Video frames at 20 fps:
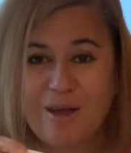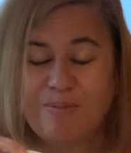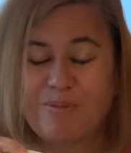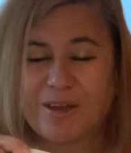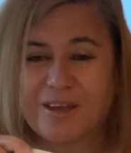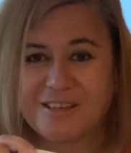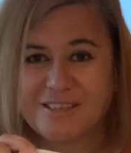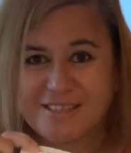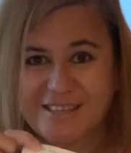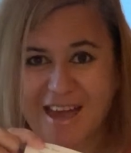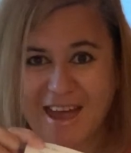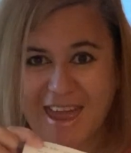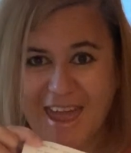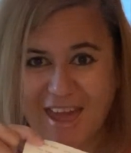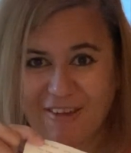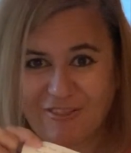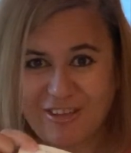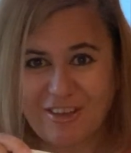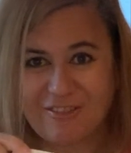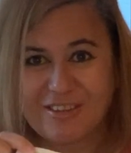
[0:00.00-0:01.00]
because I
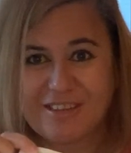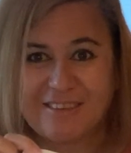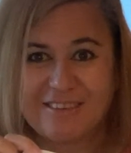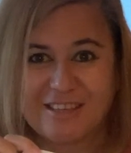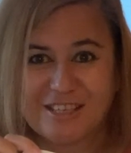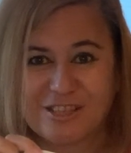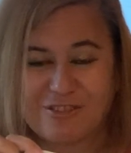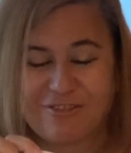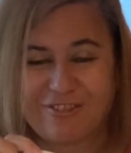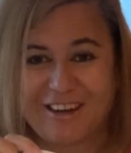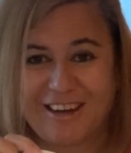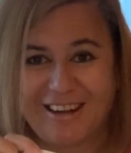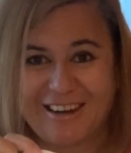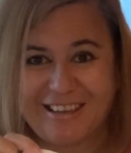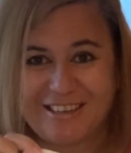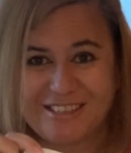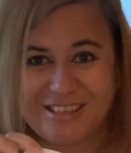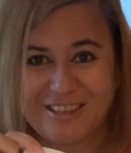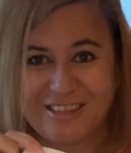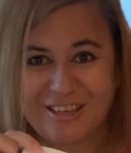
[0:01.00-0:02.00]
have given this
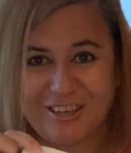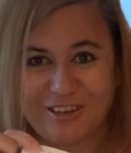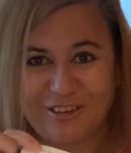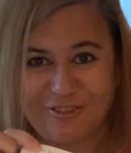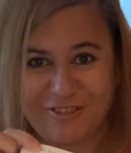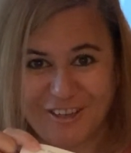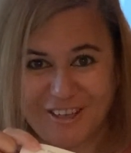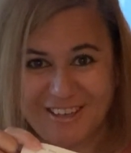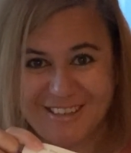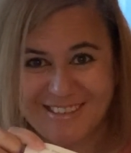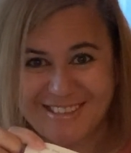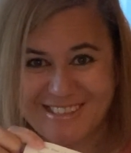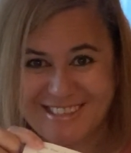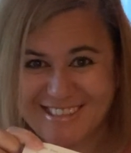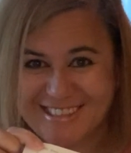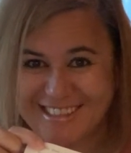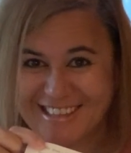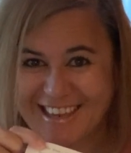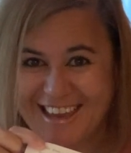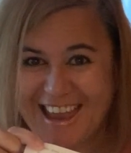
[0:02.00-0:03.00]
freely to the
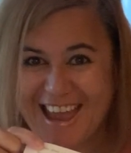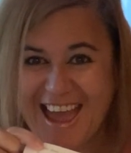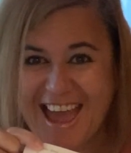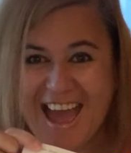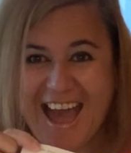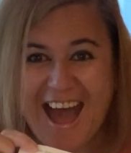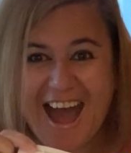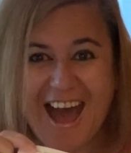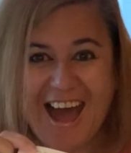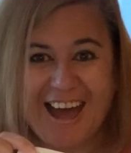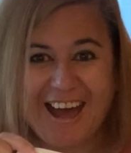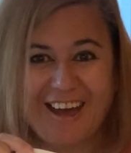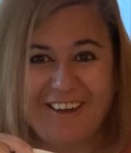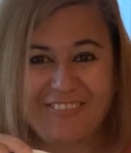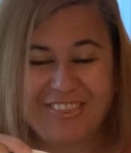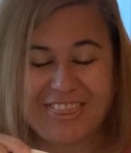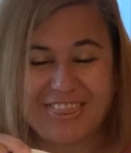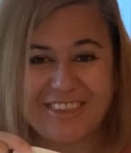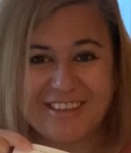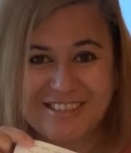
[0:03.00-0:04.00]
universe.
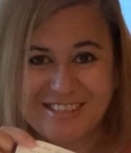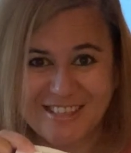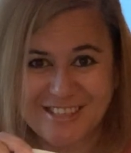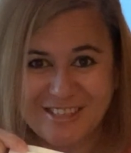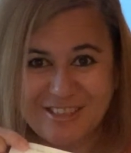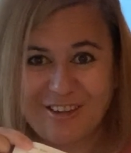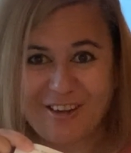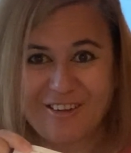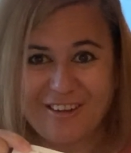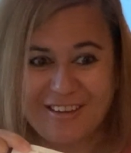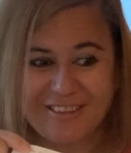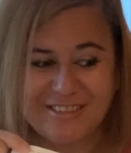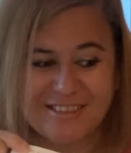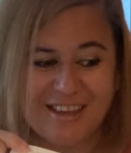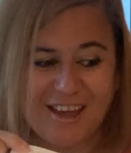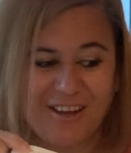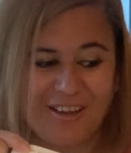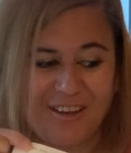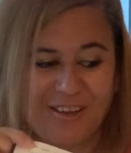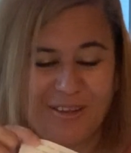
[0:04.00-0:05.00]
This is not,
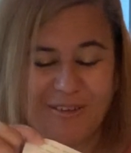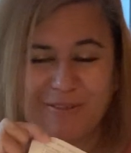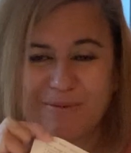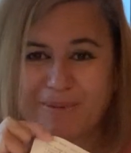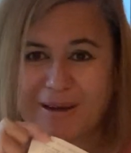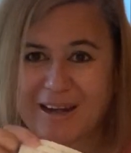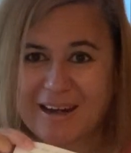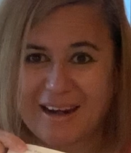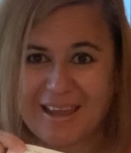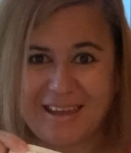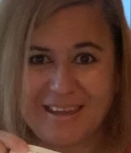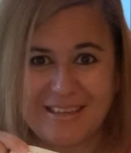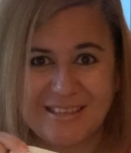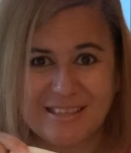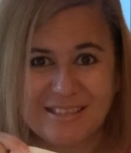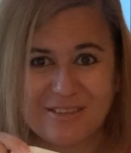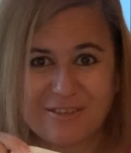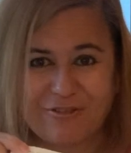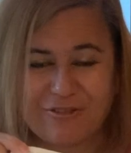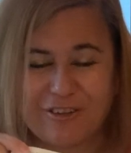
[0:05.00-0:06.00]
so
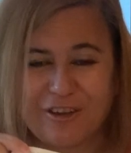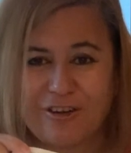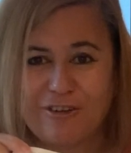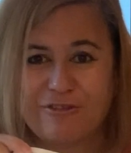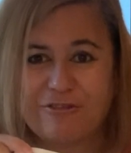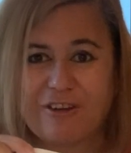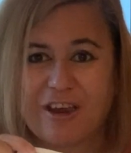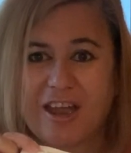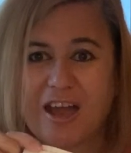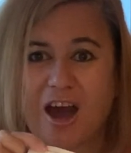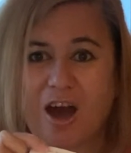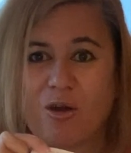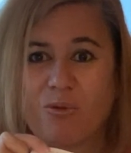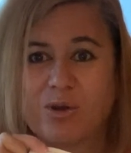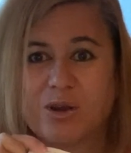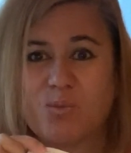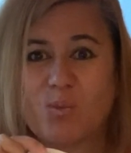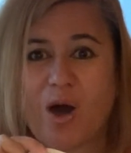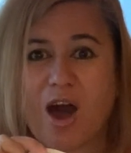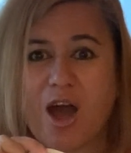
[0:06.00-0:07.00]
please feel free.
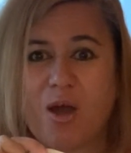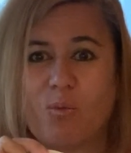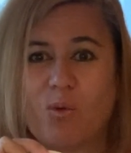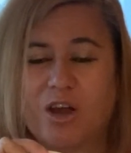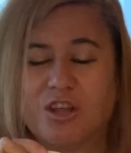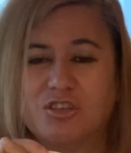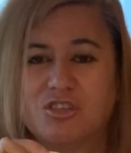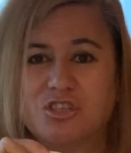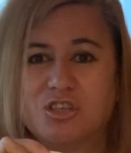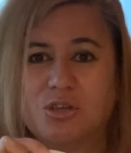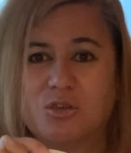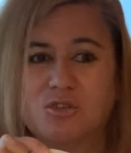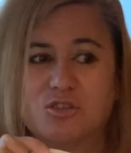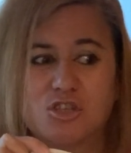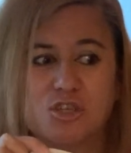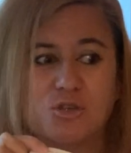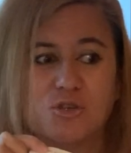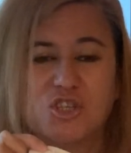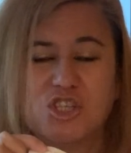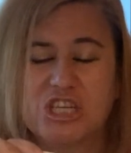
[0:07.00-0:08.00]
I want you
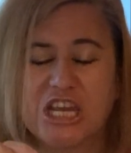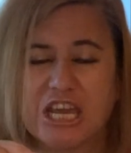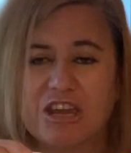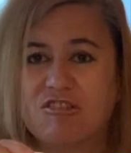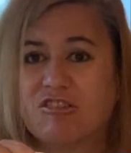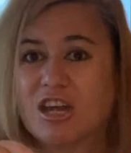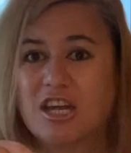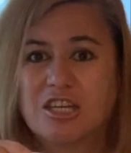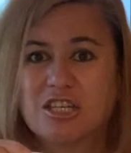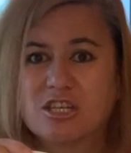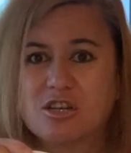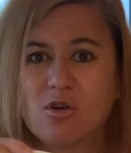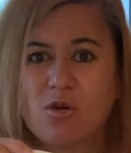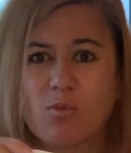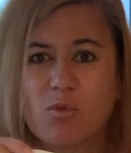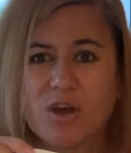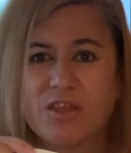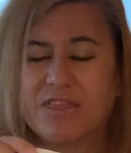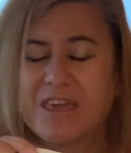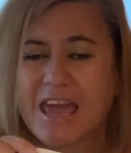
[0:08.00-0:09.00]
to share it
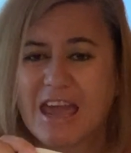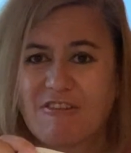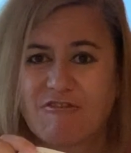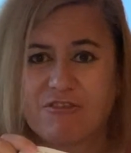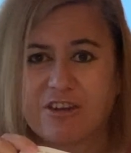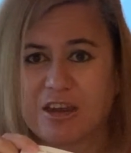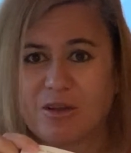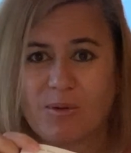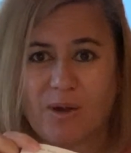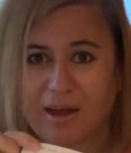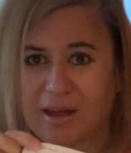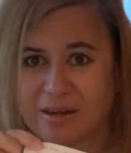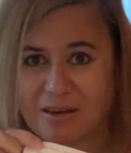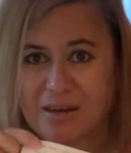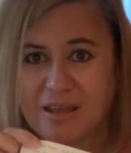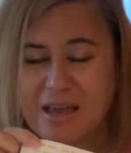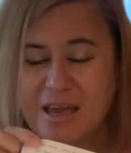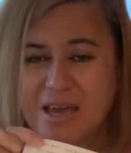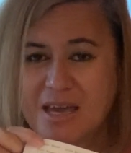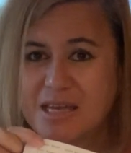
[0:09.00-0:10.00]
with everyone.
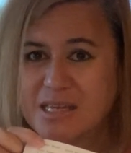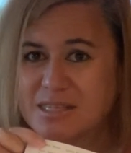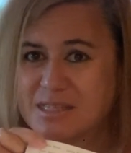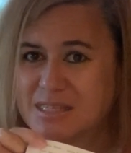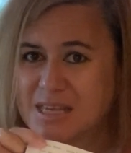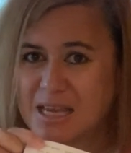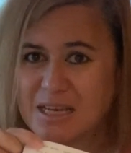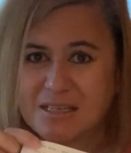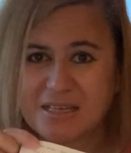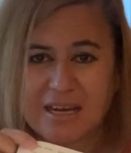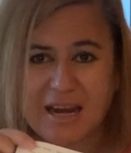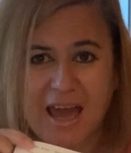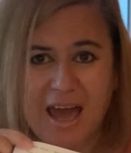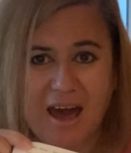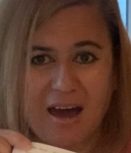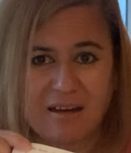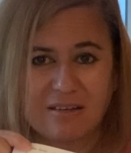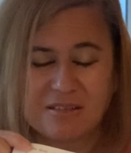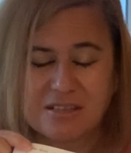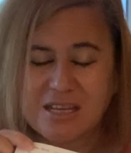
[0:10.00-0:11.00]
Send it
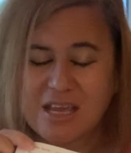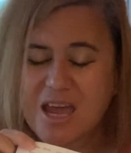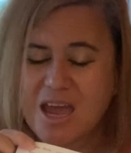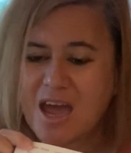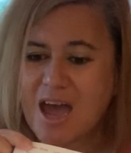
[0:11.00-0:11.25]
out.